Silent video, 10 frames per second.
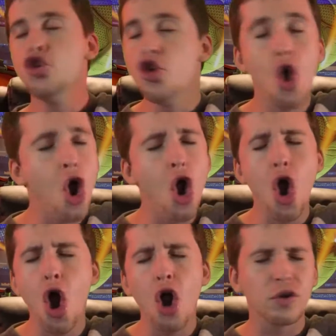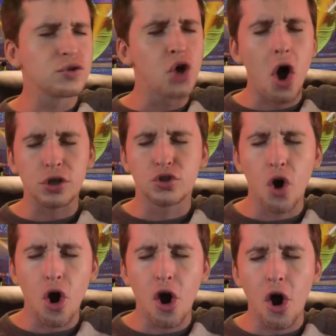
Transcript: Yeah, that's awesome!